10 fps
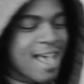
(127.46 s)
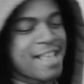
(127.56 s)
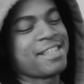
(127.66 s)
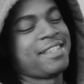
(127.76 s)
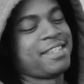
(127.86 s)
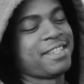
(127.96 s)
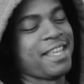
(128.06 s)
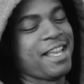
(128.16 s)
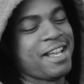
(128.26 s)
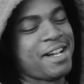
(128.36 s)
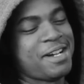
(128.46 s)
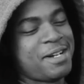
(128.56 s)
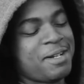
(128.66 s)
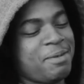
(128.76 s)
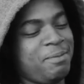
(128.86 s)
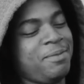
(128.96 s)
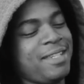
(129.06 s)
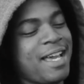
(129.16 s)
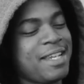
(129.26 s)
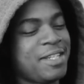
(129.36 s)
Yes.
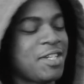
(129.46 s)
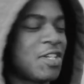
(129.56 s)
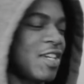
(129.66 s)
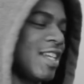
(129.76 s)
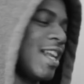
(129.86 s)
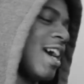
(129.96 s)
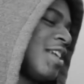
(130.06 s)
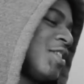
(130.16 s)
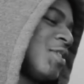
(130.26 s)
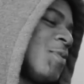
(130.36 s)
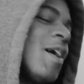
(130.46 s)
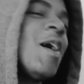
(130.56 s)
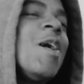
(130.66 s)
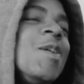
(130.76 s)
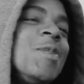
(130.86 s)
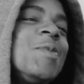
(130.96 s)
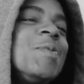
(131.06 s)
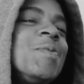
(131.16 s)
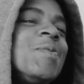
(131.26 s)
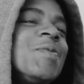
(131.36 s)
Night edition. I just went
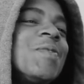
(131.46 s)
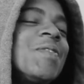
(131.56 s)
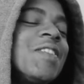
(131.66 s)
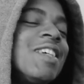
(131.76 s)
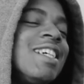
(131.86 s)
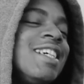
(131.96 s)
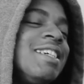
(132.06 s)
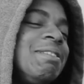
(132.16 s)
home for